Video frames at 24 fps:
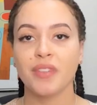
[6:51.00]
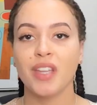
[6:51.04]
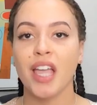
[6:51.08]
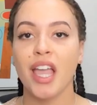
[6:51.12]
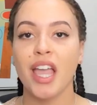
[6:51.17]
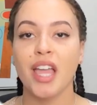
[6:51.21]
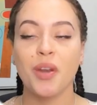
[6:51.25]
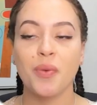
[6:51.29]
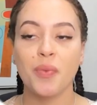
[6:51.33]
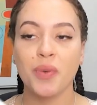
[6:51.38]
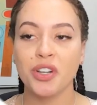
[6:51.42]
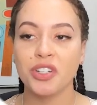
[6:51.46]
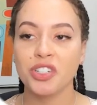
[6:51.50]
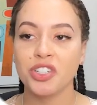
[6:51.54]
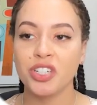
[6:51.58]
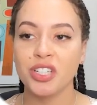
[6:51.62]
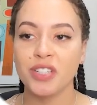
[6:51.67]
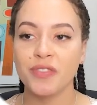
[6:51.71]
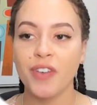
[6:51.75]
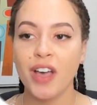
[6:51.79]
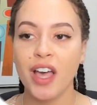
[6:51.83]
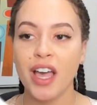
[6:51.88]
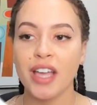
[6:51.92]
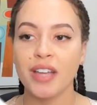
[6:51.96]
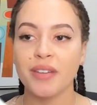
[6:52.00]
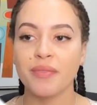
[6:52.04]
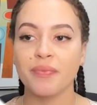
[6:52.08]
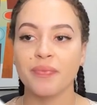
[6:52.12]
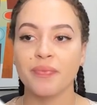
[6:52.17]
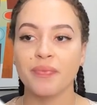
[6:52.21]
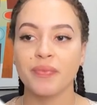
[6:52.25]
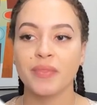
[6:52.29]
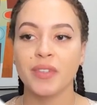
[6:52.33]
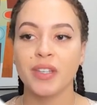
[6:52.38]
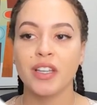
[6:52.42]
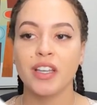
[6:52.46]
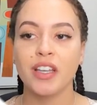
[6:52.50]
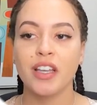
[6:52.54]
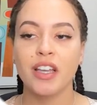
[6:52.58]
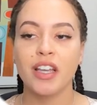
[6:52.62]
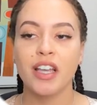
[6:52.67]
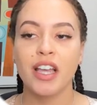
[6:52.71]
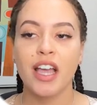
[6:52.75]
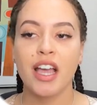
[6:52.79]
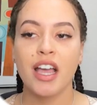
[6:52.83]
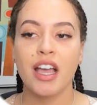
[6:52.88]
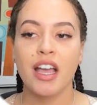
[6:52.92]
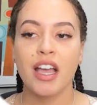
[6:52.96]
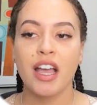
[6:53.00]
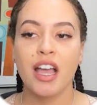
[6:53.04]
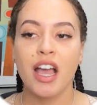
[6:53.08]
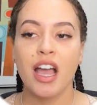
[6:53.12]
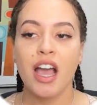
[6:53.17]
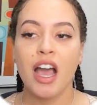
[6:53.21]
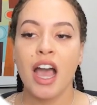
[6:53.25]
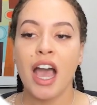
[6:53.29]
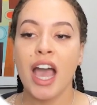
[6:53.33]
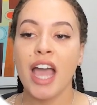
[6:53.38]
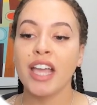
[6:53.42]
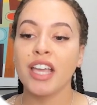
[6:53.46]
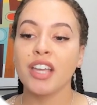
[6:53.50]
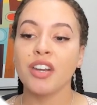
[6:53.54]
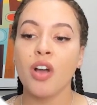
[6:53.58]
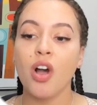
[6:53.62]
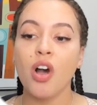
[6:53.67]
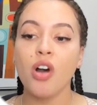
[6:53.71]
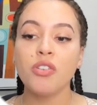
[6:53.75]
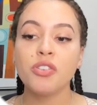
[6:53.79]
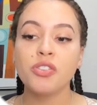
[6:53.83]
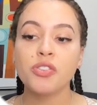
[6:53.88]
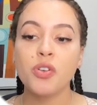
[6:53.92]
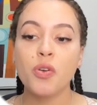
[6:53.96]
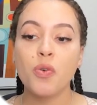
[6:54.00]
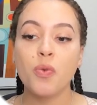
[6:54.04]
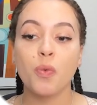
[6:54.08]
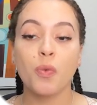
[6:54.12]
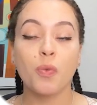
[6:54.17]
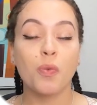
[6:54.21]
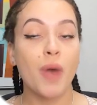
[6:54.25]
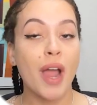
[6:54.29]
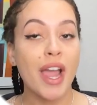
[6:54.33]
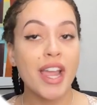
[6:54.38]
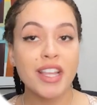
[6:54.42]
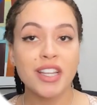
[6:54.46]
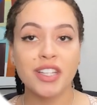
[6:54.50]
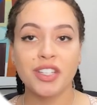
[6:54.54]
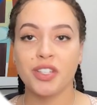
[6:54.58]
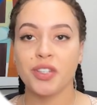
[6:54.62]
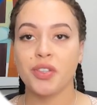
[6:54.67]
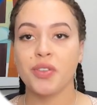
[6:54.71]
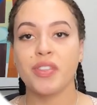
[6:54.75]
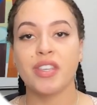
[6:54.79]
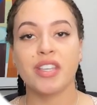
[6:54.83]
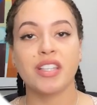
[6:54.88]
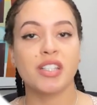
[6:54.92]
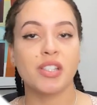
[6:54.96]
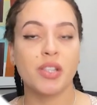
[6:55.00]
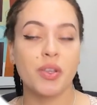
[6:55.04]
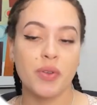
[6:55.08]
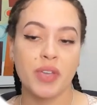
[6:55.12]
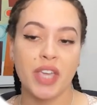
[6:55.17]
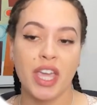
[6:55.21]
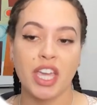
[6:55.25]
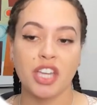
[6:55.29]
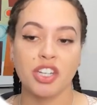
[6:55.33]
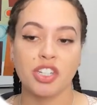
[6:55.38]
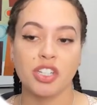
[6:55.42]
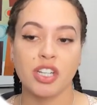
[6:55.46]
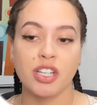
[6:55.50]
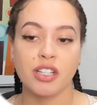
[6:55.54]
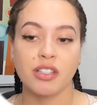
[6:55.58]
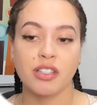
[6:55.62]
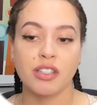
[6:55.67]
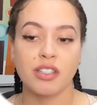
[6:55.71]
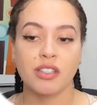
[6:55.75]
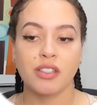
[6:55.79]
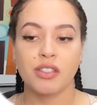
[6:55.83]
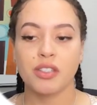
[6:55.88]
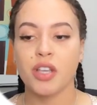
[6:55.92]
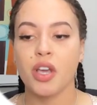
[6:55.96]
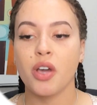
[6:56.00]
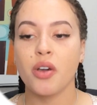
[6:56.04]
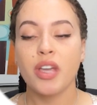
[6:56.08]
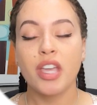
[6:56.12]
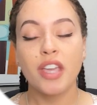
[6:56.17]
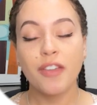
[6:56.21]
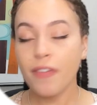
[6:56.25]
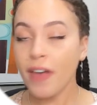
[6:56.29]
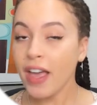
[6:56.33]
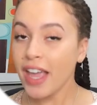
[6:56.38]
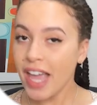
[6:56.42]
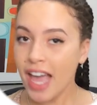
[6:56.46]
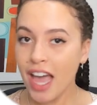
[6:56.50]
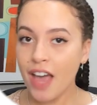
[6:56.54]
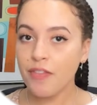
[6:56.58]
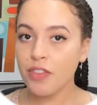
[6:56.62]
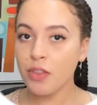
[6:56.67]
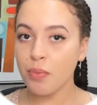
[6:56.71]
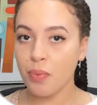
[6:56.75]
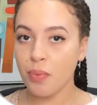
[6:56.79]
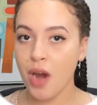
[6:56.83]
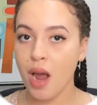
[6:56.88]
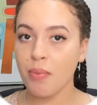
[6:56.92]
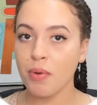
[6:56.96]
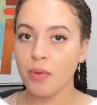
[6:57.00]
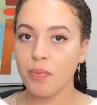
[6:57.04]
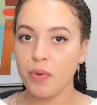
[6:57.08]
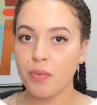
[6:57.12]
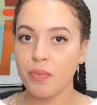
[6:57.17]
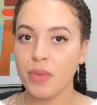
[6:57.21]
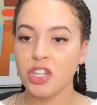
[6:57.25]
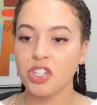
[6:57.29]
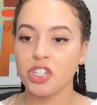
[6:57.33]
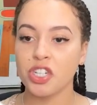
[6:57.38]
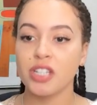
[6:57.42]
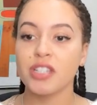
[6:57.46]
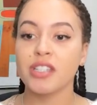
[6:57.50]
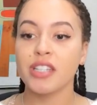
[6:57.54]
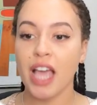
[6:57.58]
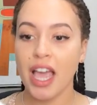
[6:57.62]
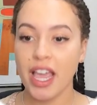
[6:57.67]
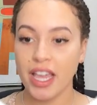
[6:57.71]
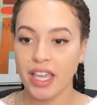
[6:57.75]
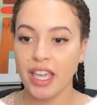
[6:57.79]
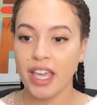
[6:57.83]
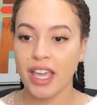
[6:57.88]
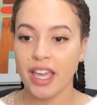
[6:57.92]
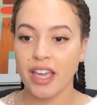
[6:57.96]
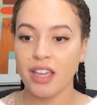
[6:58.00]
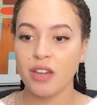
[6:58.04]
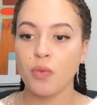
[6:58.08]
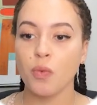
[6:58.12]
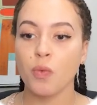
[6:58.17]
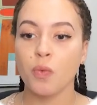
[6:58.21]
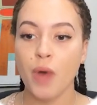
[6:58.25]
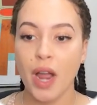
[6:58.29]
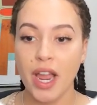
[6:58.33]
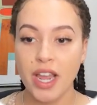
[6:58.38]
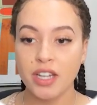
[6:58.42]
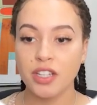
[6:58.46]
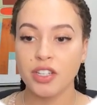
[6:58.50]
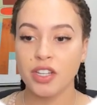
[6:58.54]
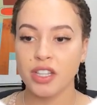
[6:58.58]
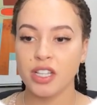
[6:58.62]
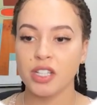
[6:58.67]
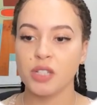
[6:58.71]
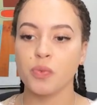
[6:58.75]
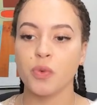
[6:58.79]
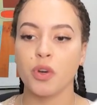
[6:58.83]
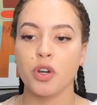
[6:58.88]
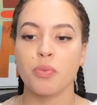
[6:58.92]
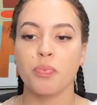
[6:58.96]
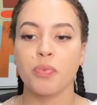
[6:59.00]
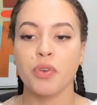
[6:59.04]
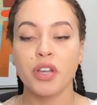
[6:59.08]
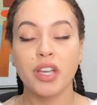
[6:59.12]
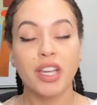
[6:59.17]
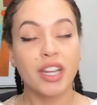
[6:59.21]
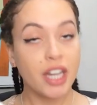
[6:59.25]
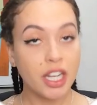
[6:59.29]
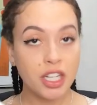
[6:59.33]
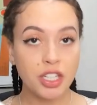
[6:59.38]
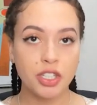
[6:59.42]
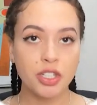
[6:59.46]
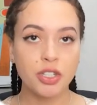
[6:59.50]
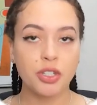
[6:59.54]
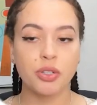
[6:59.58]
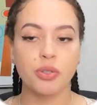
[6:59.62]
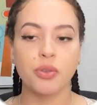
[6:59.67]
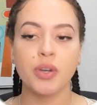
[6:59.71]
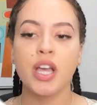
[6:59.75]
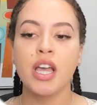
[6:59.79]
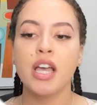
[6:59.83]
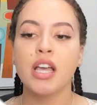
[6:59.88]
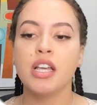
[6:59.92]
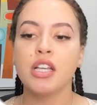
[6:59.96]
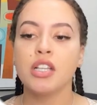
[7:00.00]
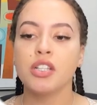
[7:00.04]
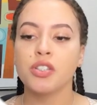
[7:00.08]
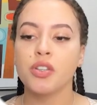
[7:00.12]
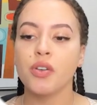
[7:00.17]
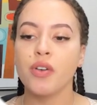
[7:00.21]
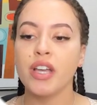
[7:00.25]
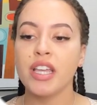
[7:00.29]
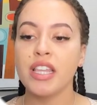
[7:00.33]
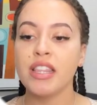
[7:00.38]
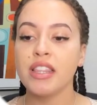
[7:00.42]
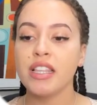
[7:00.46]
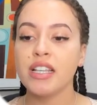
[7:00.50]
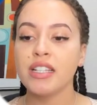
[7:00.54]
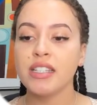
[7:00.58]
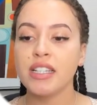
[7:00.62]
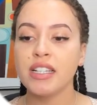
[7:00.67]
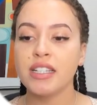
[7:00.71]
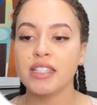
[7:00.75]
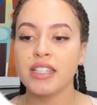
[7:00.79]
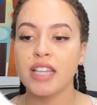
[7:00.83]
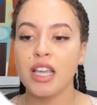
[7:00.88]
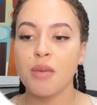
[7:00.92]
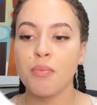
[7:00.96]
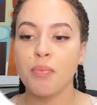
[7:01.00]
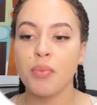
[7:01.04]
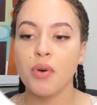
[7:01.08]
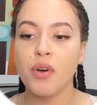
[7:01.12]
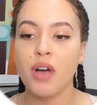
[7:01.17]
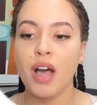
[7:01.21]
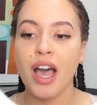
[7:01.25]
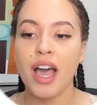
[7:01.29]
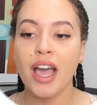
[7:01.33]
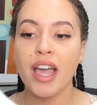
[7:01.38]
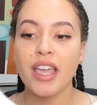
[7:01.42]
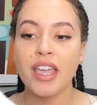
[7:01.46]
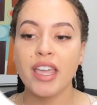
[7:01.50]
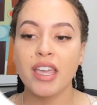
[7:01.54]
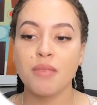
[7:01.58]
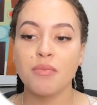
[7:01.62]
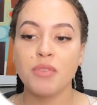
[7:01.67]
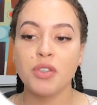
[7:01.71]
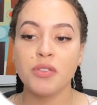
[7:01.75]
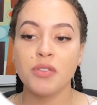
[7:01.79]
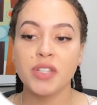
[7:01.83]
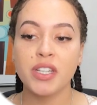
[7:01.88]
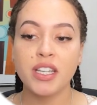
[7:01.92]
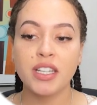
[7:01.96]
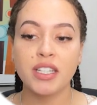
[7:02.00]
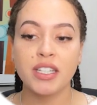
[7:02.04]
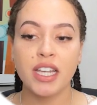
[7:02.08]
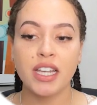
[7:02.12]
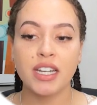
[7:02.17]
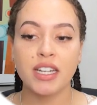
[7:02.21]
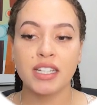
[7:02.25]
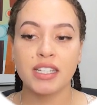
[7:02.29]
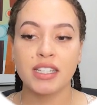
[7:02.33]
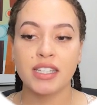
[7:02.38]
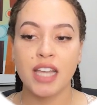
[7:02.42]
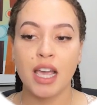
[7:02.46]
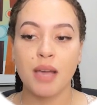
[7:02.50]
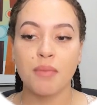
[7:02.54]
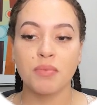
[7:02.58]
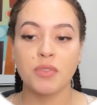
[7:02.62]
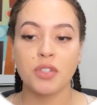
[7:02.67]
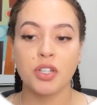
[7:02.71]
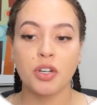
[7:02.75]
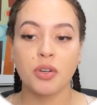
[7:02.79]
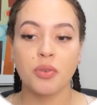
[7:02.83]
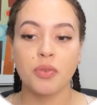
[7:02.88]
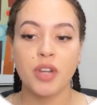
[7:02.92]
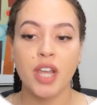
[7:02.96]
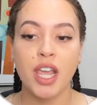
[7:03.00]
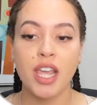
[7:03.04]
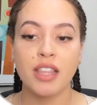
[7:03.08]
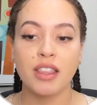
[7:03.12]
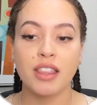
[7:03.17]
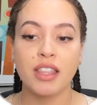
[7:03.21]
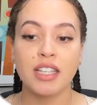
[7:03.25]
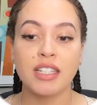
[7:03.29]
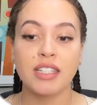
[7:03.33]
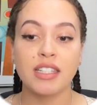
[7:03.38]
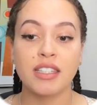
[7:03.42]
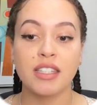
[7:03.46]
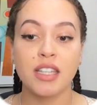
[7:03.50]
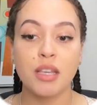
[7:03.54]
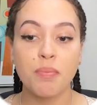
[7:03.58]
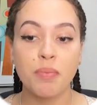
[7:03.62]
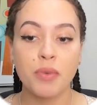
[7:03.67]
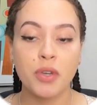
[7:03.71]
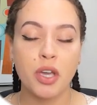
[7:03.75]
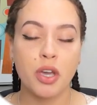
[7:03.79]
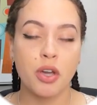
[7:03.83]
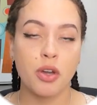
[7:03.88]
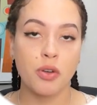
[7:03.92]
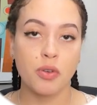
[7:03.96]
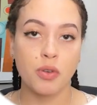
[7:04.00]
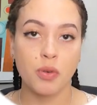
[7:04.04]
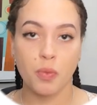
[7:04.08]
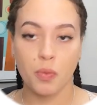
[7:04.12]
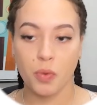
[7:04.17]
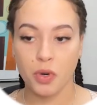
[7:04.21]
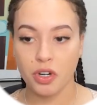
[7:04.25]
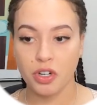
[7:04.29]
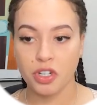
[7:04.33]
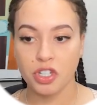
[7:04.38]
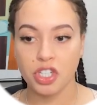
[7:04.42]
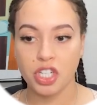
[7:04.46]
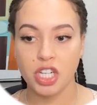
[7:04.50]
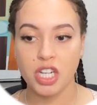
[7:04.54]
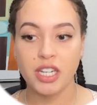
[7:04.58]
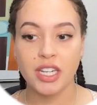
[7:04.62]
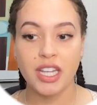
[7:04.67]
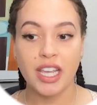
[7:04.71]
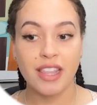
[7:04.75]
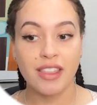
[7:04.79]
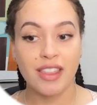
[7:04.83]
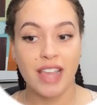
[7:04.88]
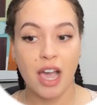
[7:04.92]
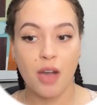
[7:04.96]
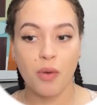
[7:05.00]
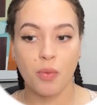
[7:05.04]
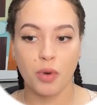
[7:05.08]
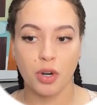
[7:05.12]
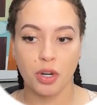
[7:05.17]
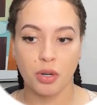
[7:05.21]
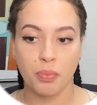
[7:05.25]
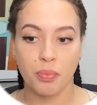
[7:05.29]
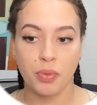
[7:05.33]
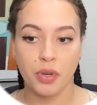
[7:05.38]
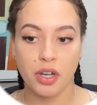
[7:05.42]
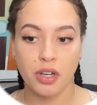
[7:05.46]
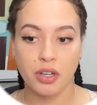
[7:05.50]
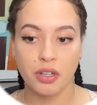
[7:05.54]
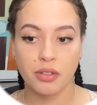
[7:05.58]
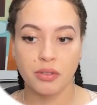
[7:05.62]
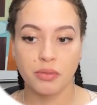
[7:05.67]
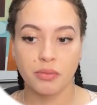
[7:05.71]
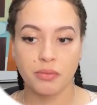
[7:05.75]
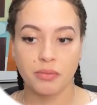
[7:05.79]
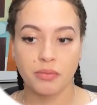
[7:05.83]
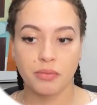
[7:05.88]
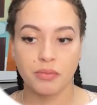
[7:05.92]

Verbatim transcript: and it works just fine. I can also write to these locations. So if I have the proper permissions, I can write to this workbook, and I do. So in this example, I am using a data step to create the zip code worksheet in that workbook.